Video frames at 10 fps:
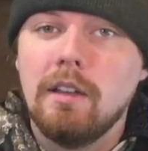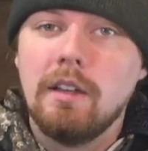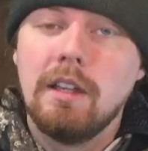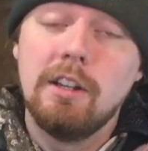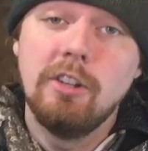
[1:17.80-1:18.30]

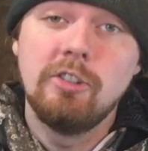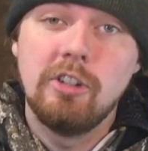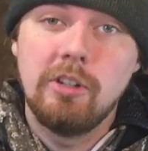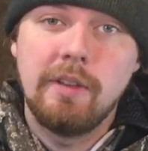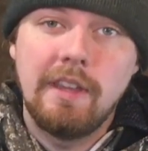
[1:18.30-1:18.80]
In addition
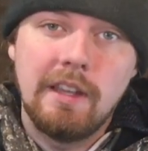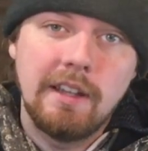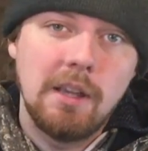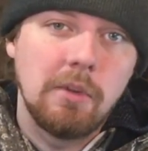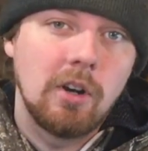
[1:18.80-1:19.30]
to doing the
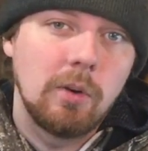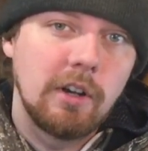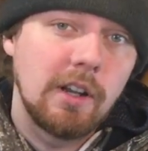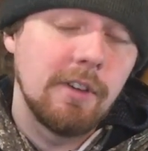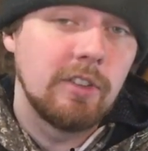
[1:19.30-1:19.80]
in-game
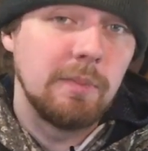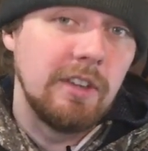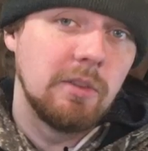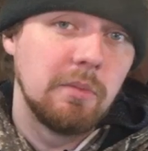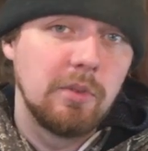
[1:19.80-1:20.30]
artwork, I've also
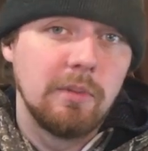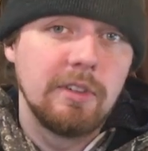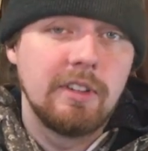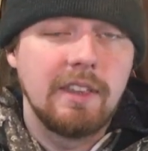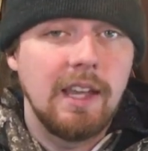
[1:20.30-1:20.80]
made some
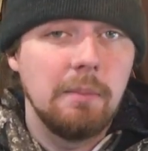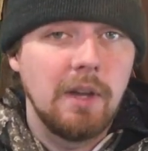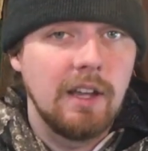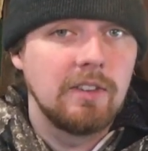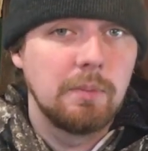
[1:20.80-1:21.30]
improvements to the
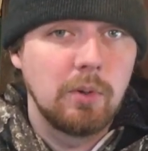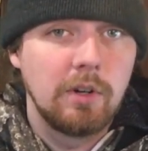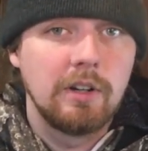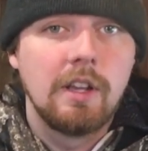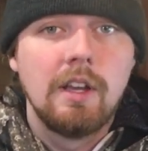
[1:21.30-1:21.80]
Gamepad
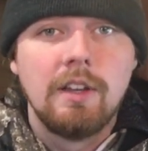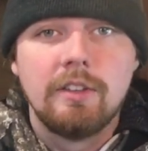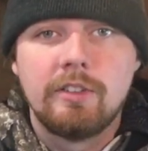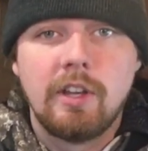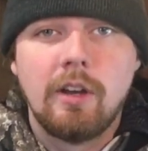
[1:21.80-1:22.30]
support,
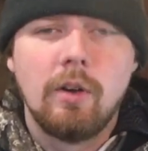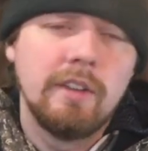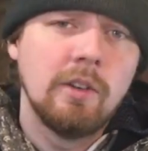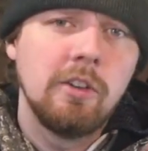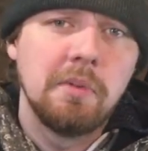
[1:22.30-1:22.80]
so
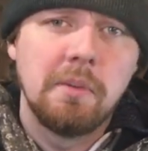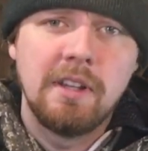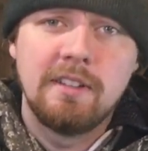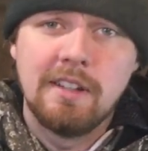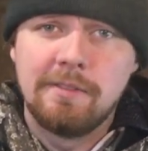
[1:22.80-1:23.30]
it's always been a
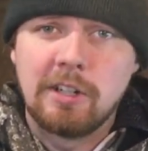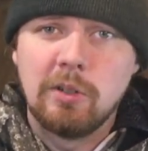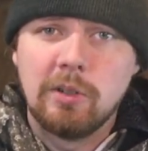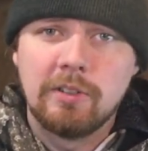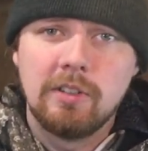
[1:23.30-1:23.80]
bit
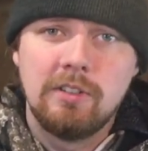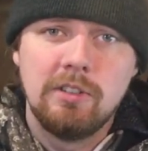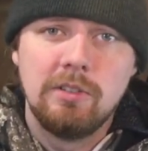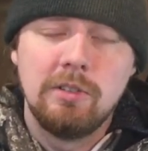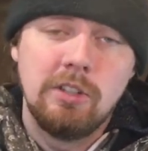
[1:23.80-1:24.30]
difficult
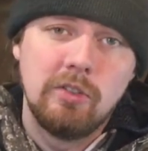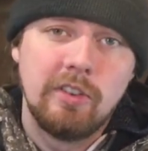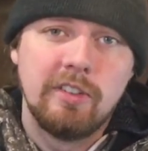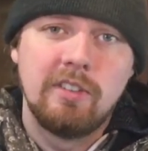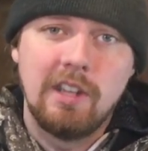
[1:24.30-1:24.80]
to use
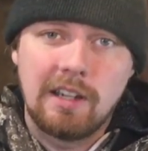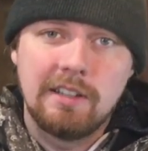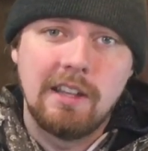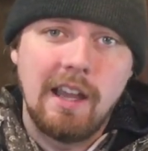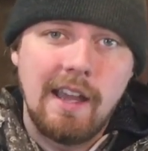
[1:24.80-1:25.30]
the
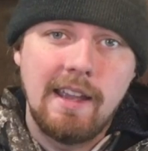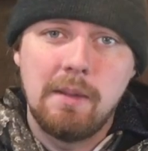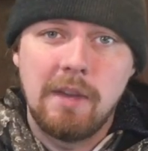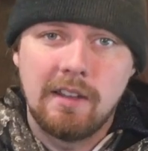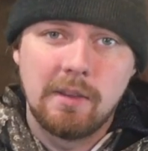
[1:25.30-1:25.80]
stick to
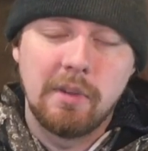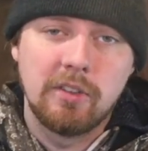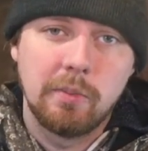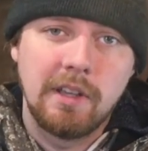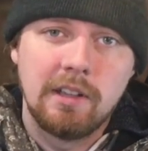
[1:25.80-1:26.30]
aim at the
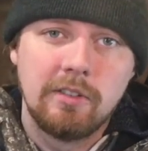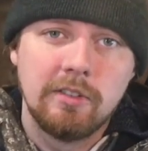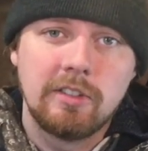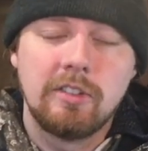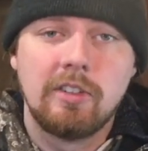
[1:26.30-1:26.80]
puzzle
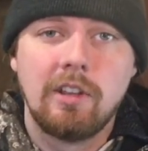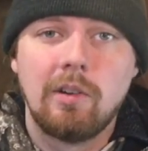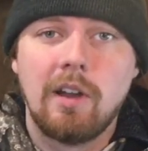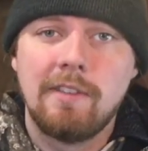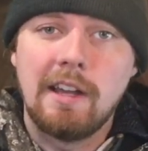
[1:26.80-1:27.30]
panels,
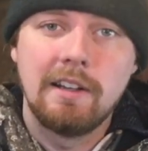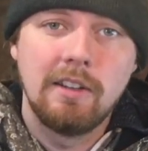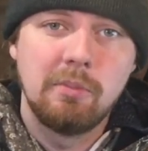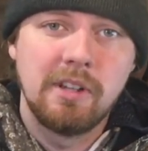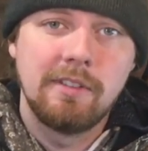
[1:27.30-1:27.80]
so I've added a
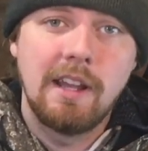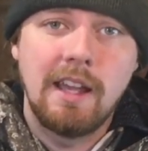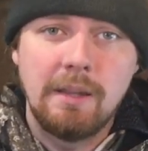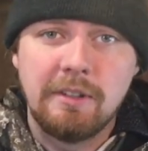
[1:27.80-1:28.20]
little bit of an aim